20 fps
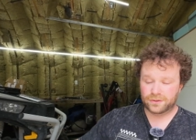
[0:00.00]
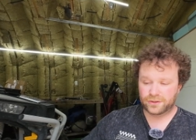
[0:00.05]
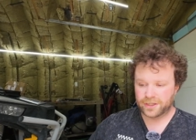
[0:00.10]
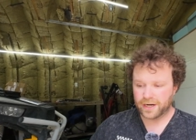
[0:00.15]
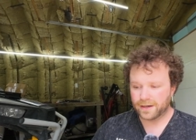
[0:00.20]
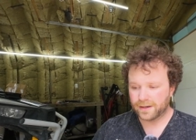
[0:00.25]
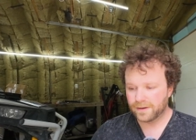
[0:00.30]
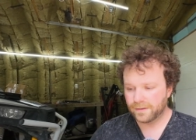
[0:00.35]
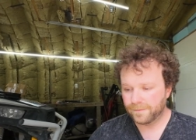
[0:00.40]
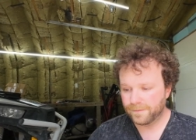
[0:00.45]

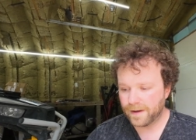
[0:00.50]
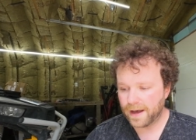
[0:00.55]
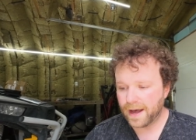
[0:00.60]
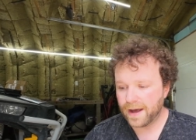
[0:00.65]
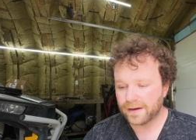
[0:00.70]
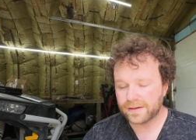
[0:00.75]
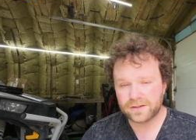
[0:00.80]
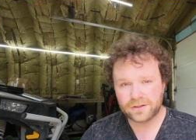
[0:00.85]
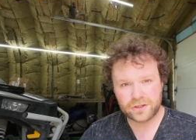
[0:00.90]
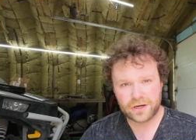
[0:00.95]
check your
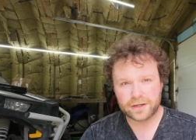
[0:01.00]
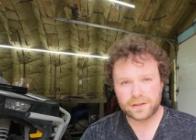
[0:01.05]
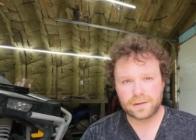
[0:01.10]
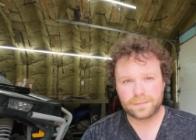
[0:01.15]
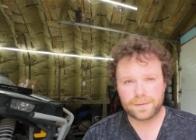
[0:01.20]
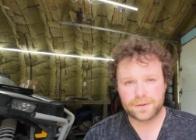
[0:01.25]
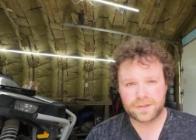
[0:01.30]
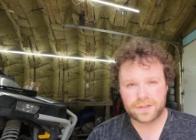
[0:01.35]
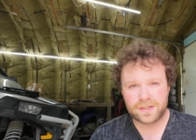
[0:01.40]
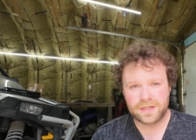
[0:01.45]
facts, check
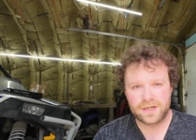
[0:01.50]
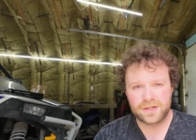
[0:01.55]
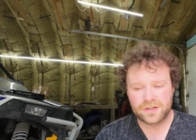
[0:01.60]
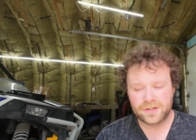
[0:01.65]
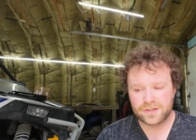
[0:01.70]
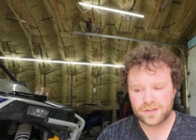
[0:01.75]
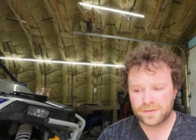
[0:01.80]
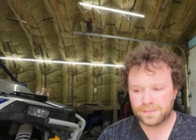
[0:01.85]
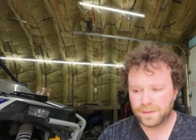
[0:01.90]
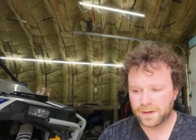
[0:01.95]
the
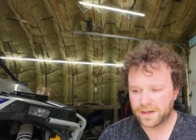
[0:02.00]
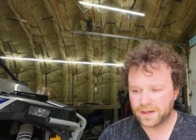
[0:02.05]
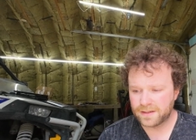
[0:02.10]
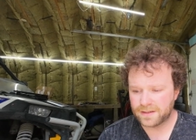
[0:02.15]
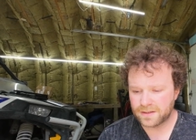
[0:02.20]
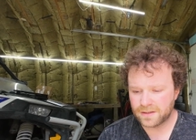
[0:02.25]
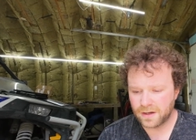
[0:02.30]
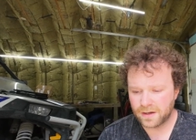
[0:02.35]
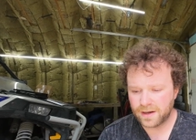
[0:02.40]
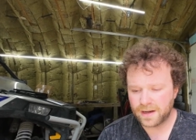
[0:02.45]
procedures, but
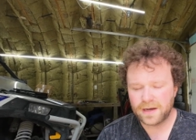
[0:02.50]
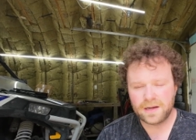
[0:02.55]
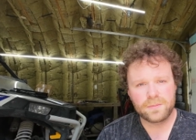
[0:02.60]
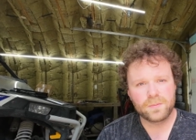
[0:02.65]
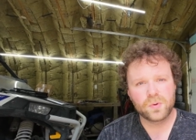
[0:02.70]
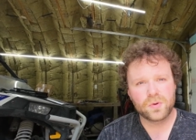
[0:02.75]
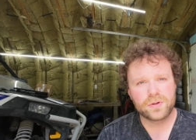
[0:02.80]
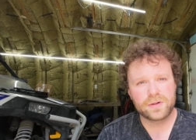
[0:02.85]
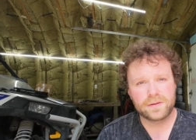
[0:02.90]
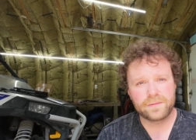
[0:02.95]
it's not any
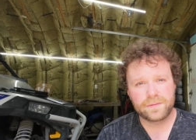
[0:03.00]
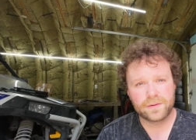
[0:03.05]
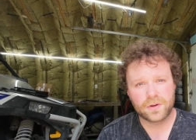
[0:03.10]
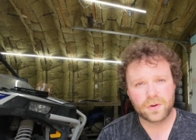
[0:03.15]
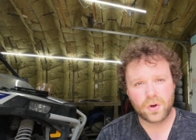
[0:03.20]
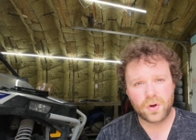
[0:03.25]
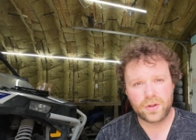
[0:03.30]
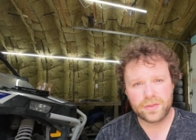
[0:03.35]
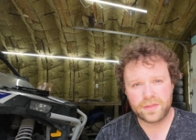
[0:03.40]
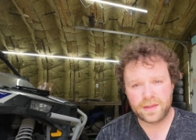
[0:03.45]
more
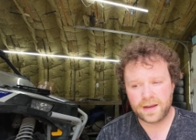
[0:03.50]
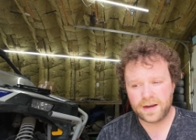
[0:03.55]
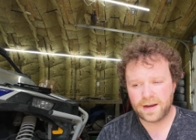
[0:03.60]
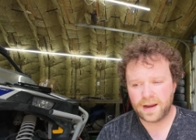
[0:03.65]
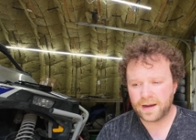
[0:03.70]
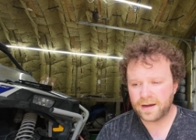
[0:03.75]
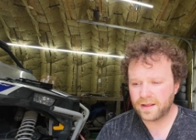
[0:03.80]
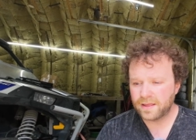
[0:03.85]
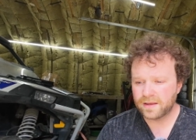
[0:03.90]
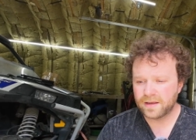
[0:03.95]
difficult than
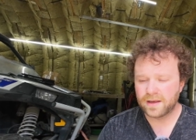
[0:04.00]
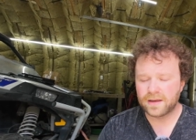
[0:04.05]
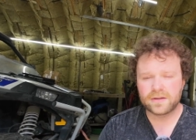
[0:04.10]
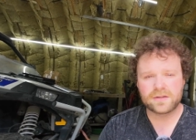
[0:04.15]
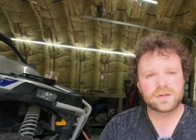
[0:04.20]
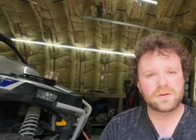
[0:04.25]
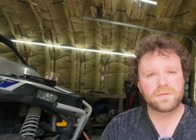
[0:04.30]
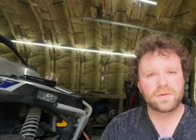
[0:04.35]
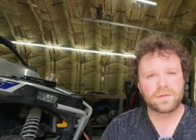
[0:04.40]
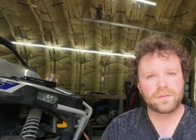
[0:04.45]
anything
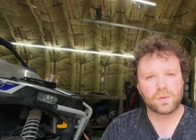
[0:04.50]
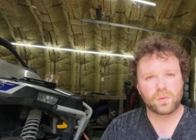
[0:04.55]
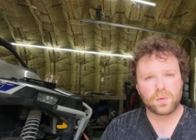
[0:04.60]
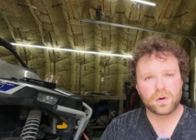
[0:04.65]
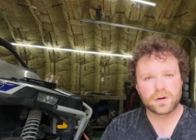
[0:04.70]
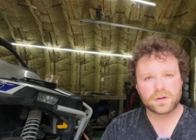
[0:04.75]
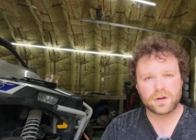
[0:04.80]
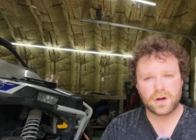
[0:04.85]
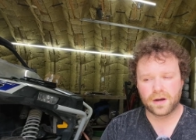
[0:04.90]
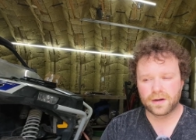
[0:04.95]
else you've ever
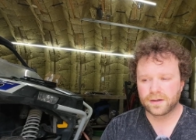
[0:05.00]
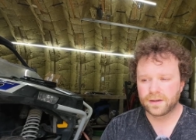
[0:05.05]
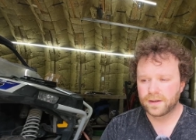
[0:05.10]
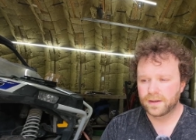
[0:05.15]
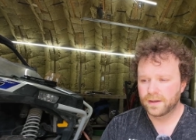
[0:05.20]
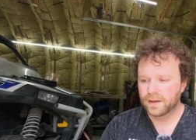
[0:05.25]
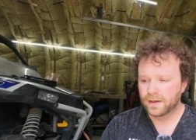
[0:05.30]
worked on.